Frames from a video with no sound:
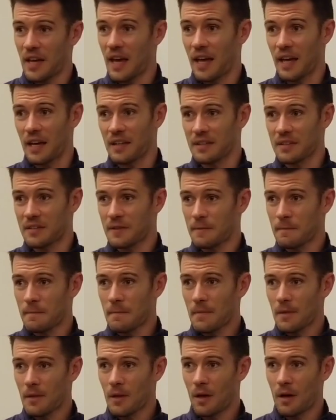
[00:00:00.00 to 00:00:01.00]
amount of
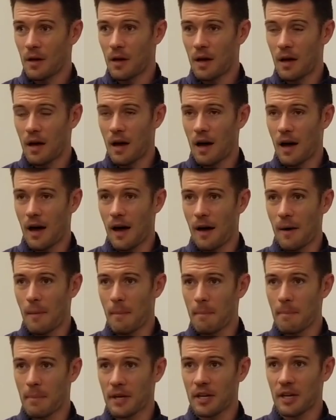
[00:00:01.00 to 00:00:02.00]
practice,
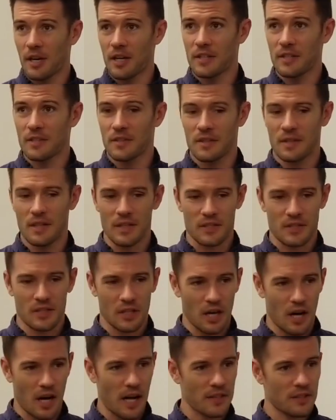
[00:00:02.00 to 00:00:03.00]
you
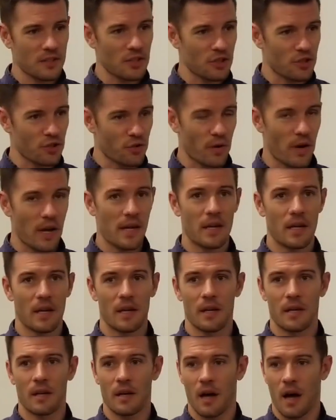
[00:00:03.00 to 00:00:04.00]
start
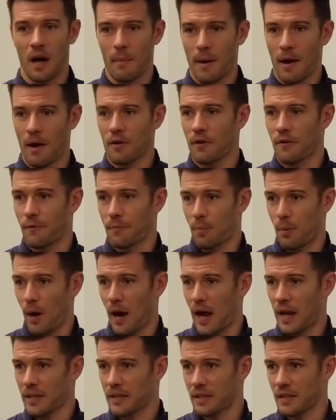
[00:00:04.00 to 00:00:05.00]
to
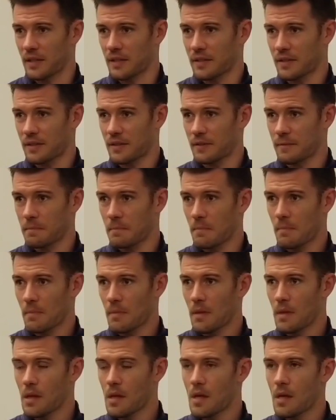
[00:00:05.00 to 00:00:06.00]
experience and
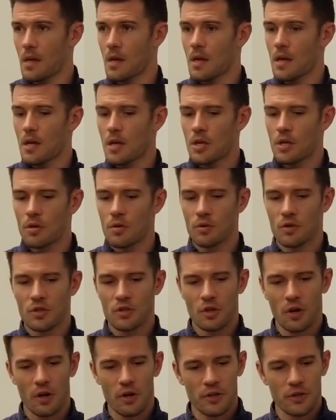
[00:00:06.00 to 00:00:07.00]
feel things in a
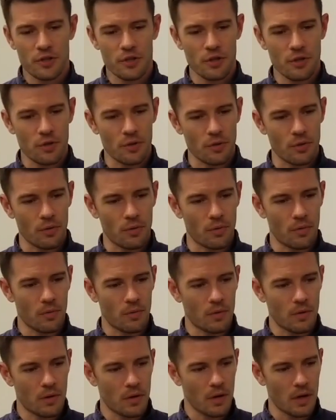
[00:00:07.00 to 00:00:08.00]
different
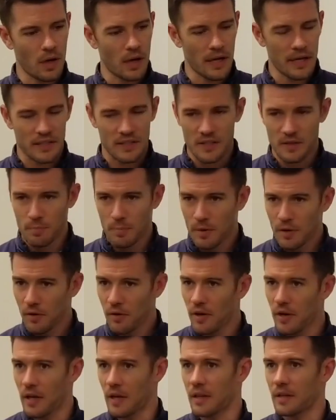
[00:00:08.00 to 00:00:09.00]
way. It's
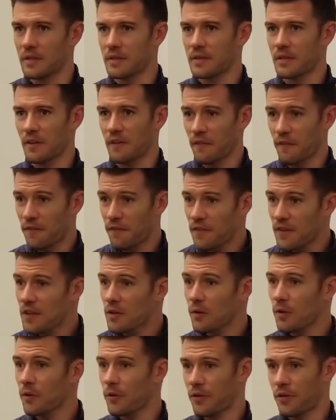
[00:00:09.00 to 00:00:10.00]
kind of like if you were
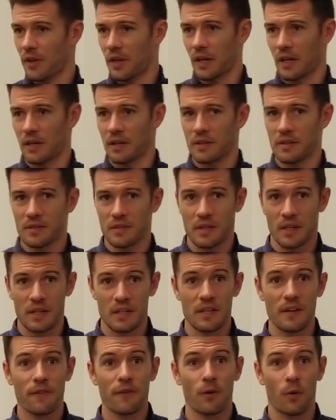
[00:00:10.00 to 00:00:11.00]
to sit and
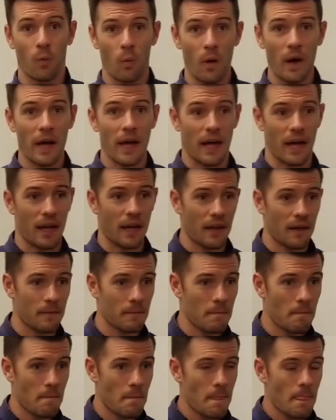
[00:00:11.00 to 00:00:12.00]
meditate for 5
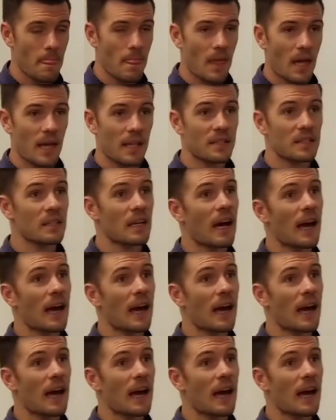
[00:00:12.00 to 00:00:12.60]
minutes